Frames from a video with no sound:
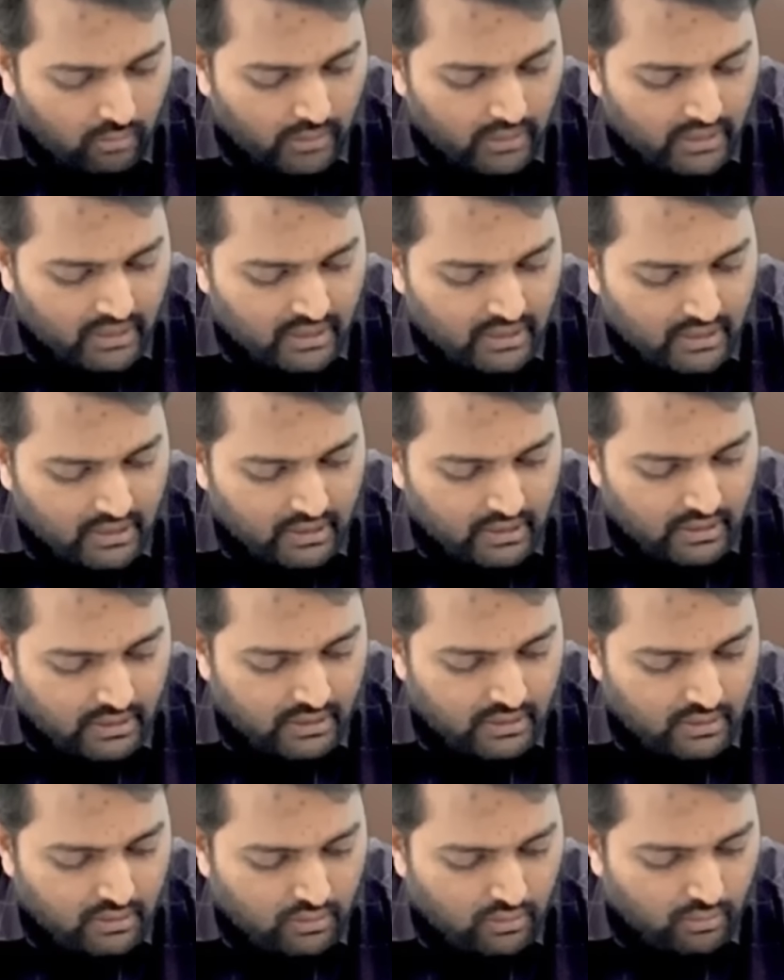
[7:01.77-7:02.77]
price
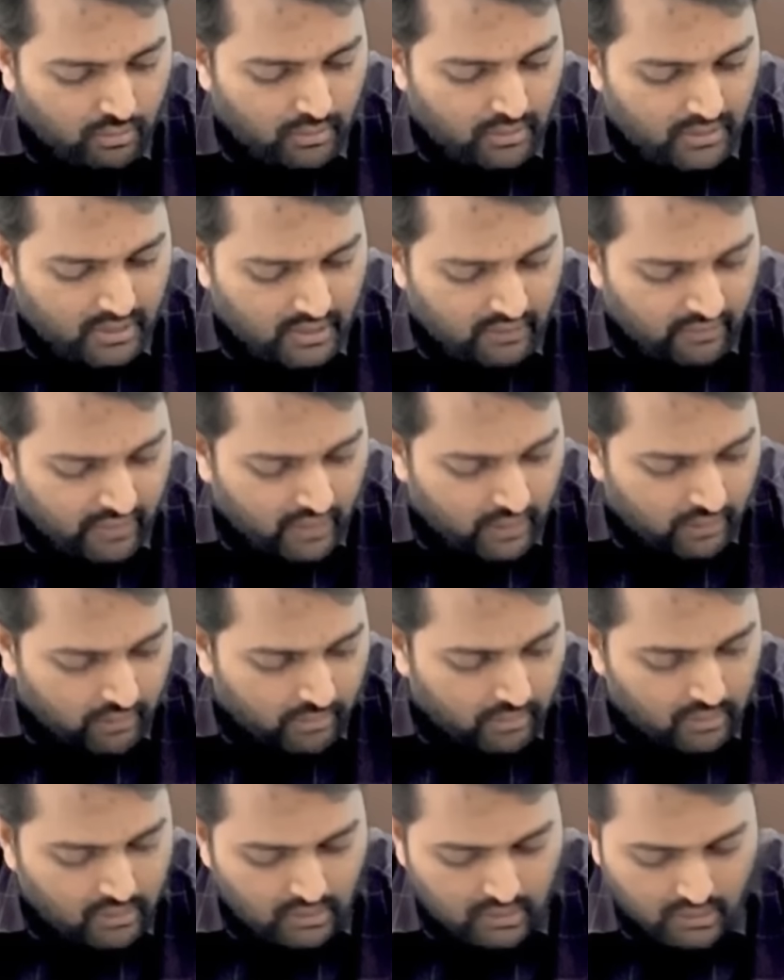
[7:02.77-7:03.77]
decreases to rupees 70
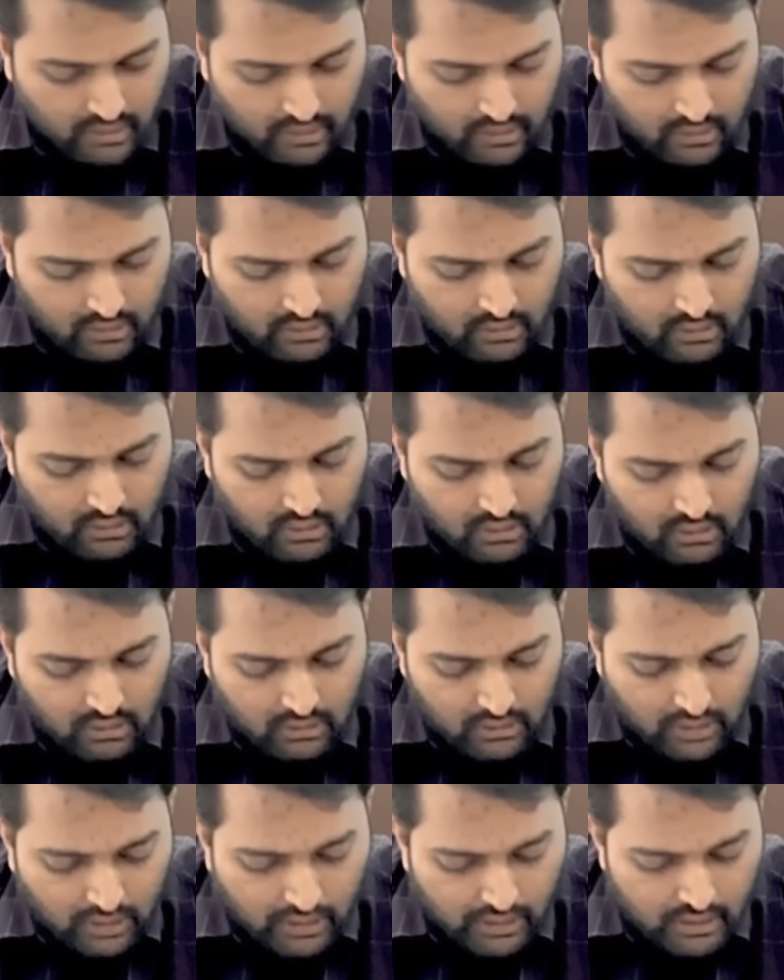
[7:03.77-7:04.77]
per share,
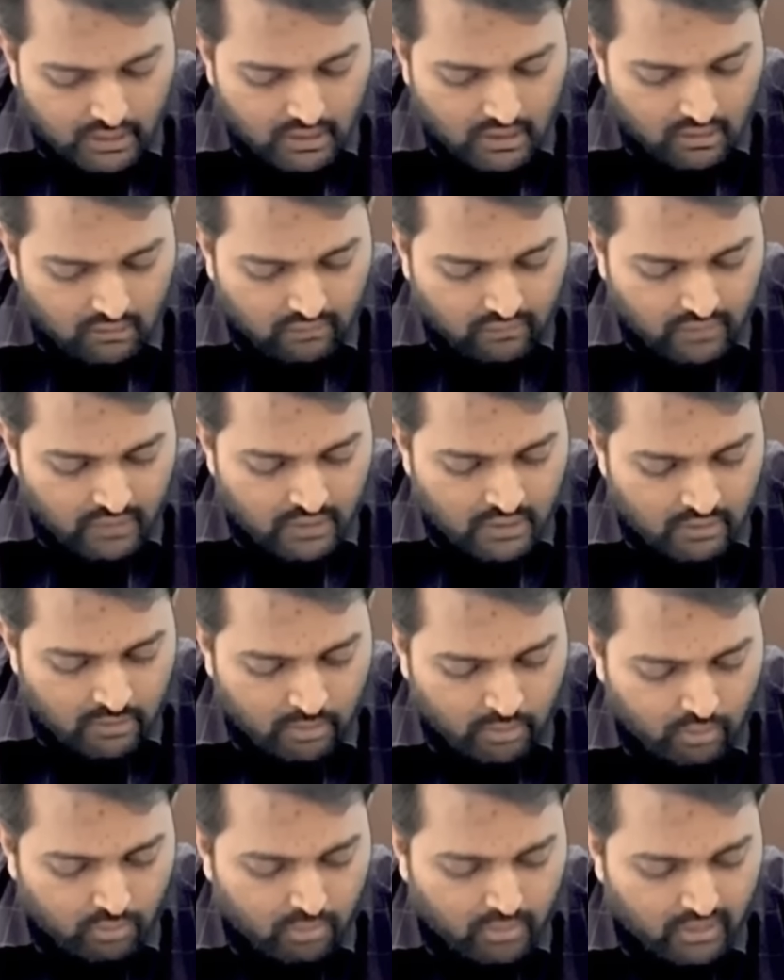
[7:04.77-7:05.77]
the additional funds
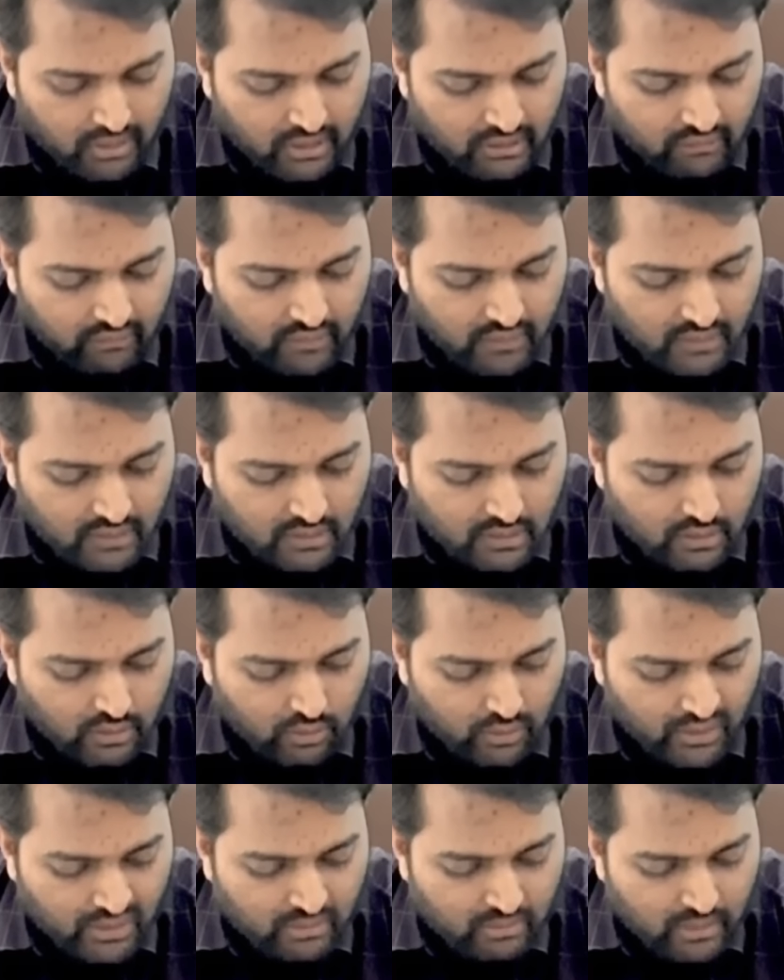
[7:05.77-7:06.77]
put by the investor to
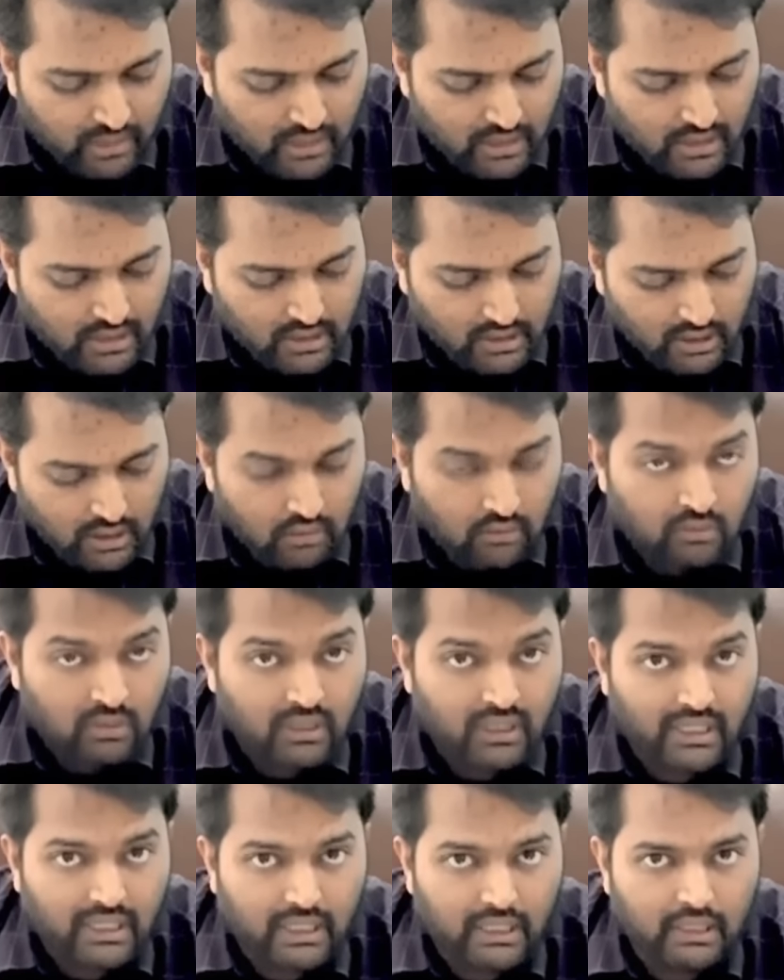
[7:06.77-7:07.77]
his margin
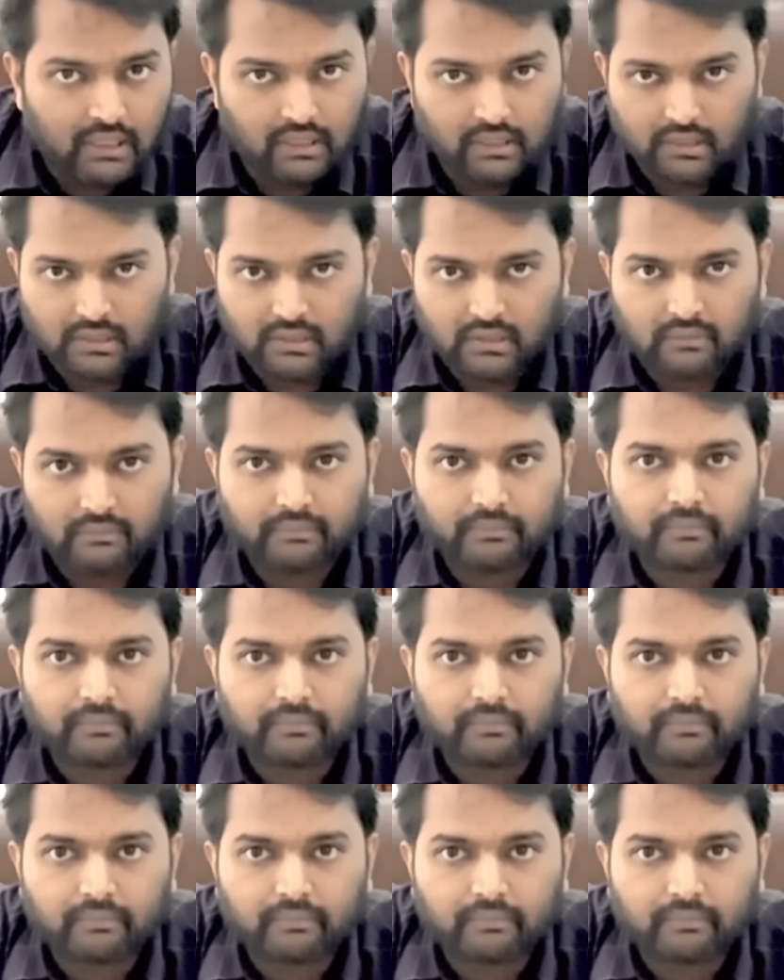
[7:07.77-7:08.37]
account is.